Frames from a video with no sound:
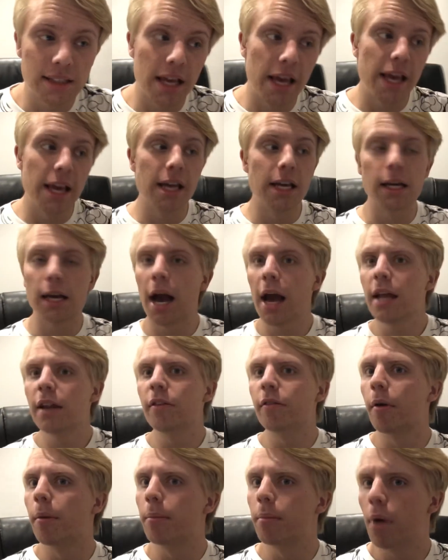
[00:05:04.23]
a kind of
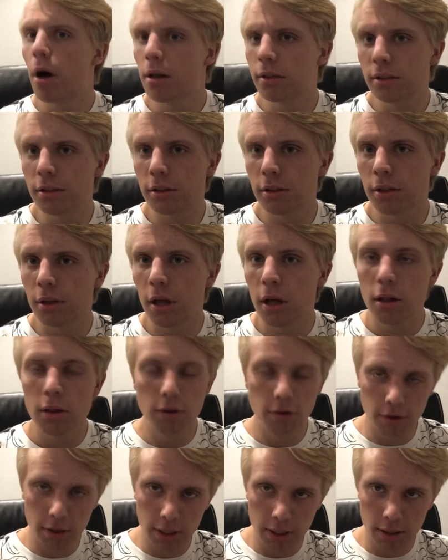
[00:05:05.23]
a
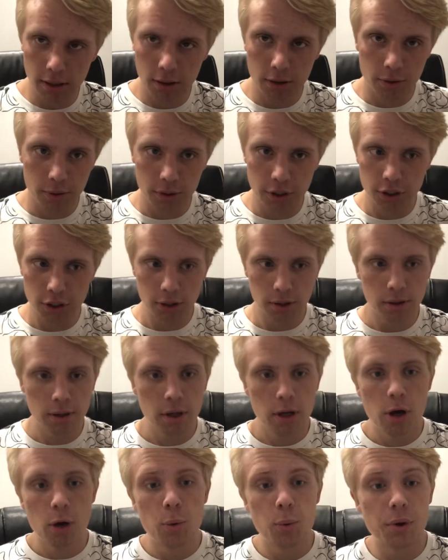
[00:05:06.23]
monster-looking creature
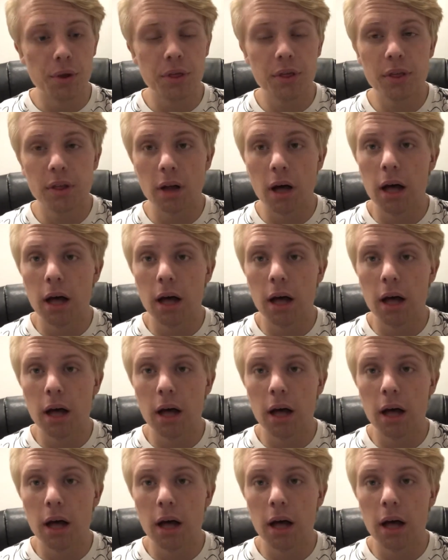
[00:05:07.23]
with